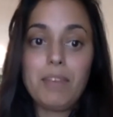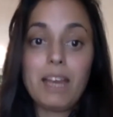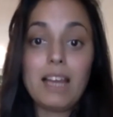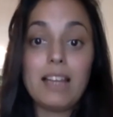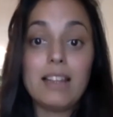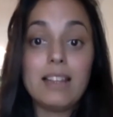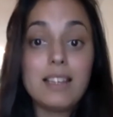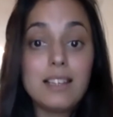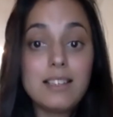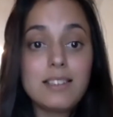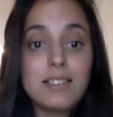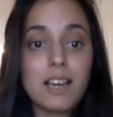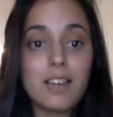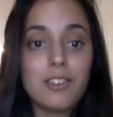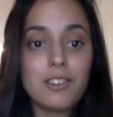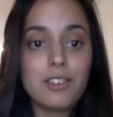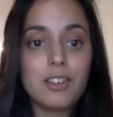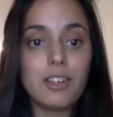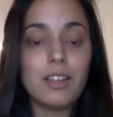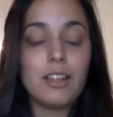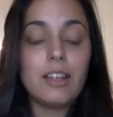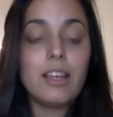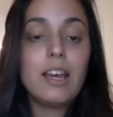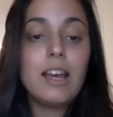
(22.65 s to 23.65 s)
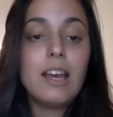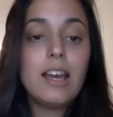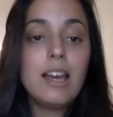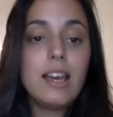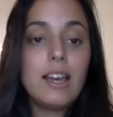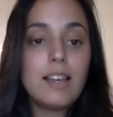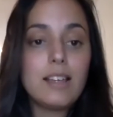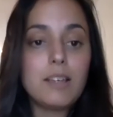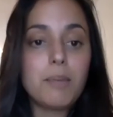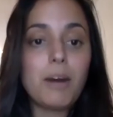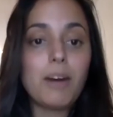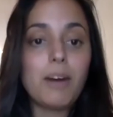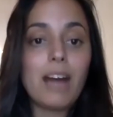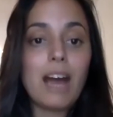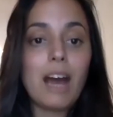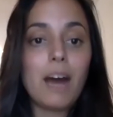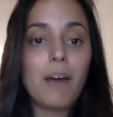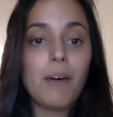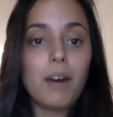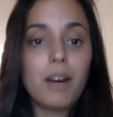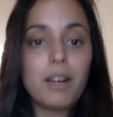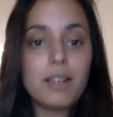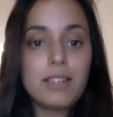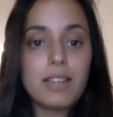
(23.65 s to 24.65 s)
And this session is about
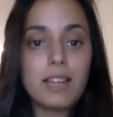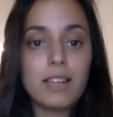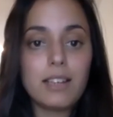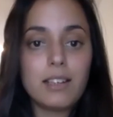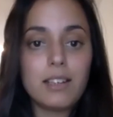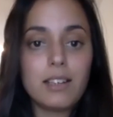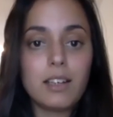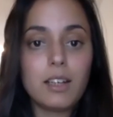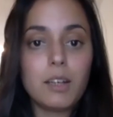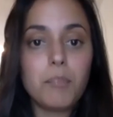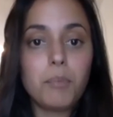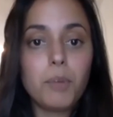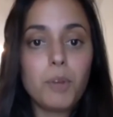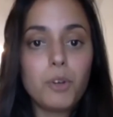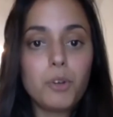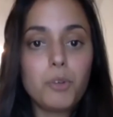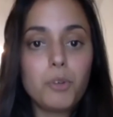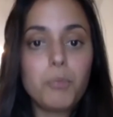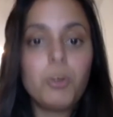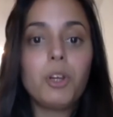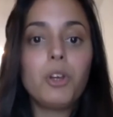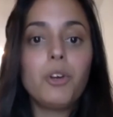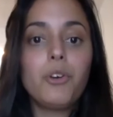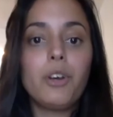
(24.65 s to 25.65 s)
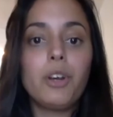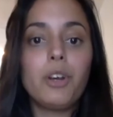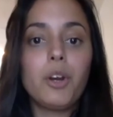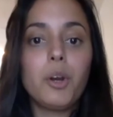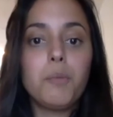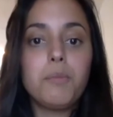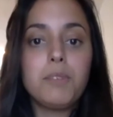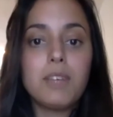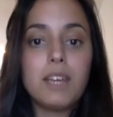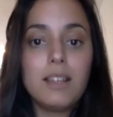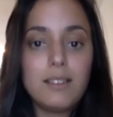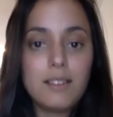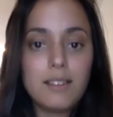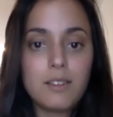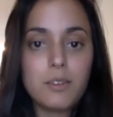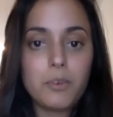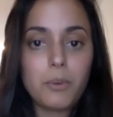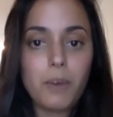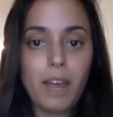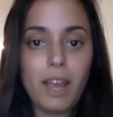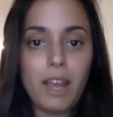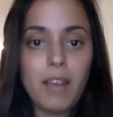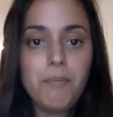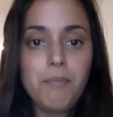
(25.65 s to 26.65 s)
how our sector can approach procuring homes in
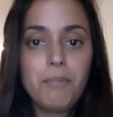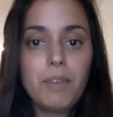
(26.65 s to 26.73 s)
this way,